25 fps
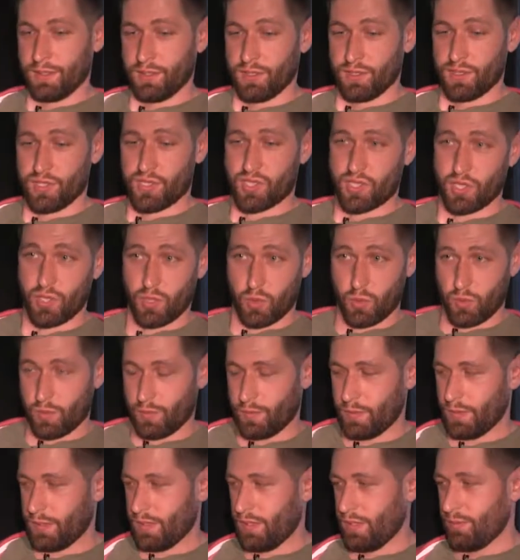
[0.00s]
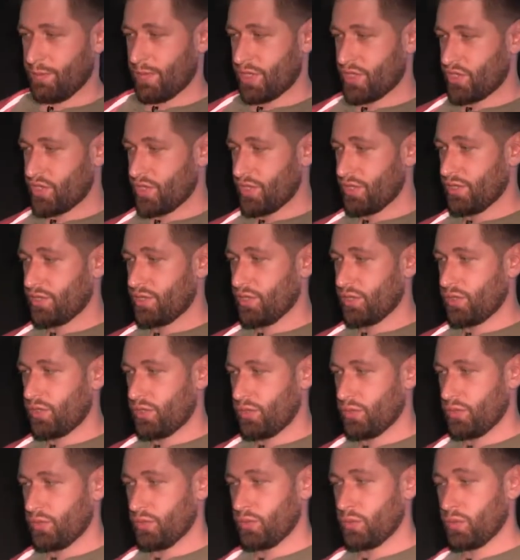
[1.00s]
So in Magento
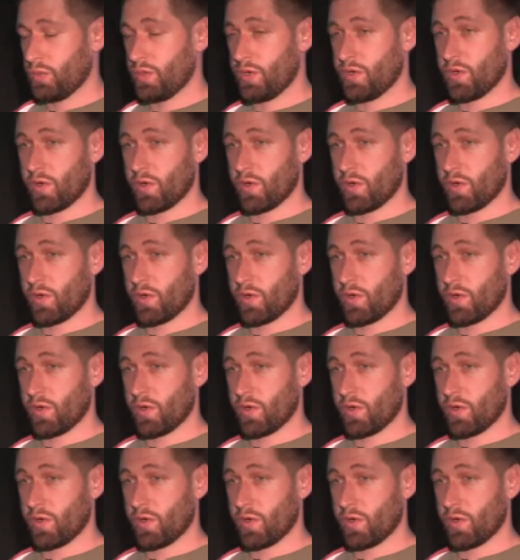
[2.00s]
2,